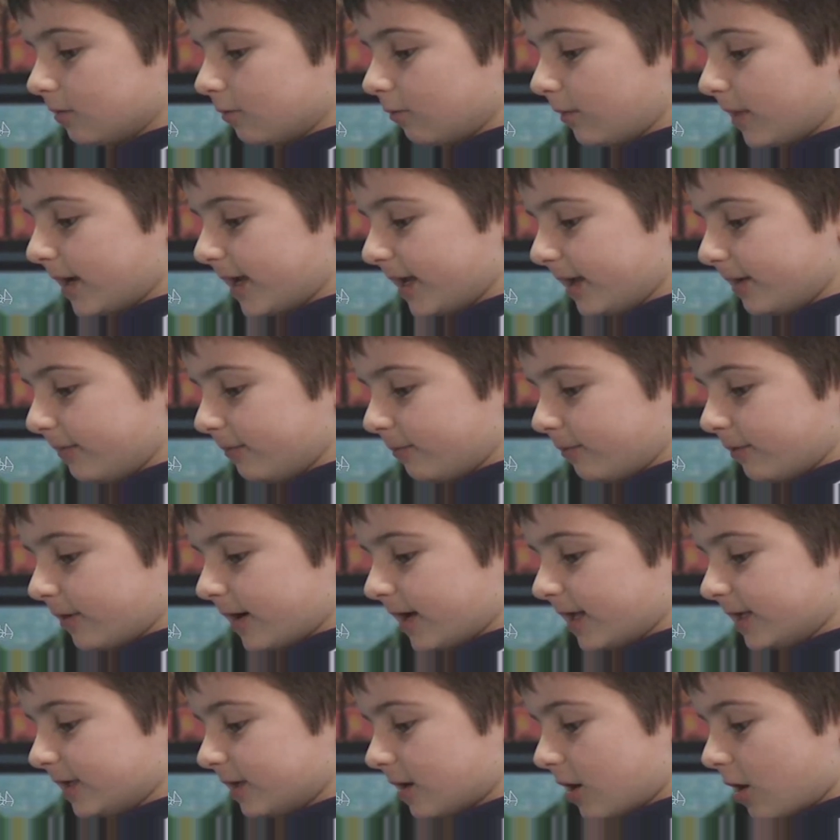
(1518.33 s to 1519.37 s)
We
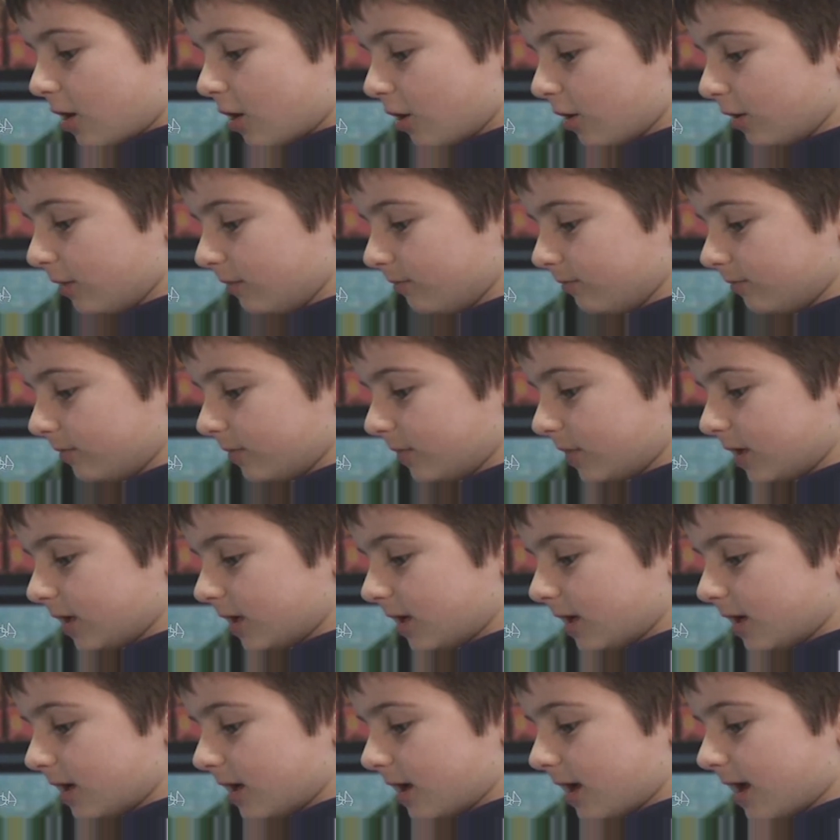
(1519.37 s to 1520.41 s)
went home
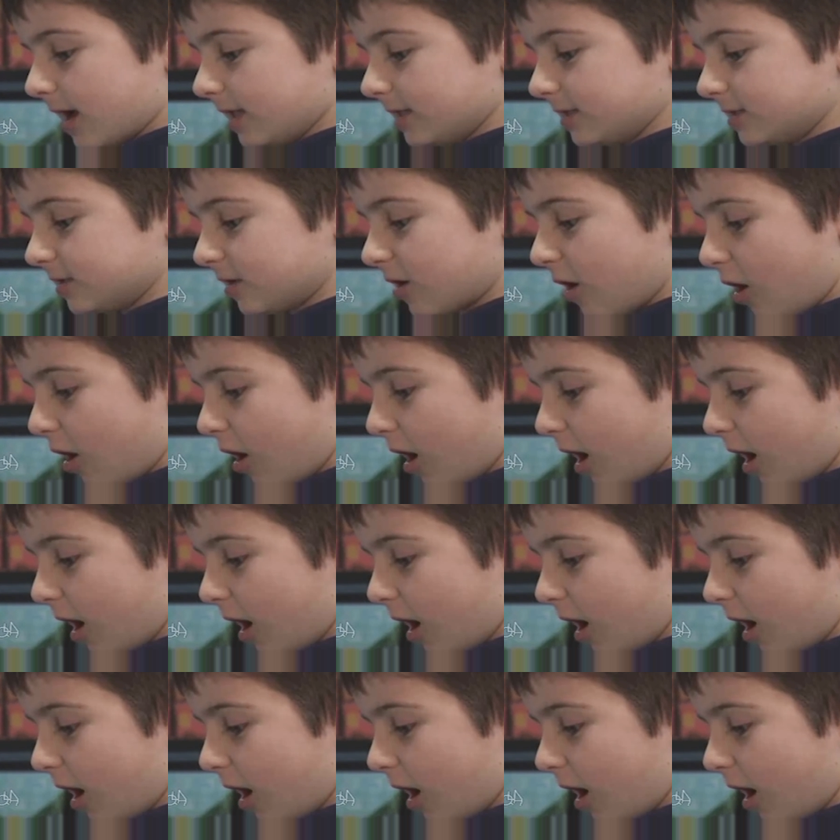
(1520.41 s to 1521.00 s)
and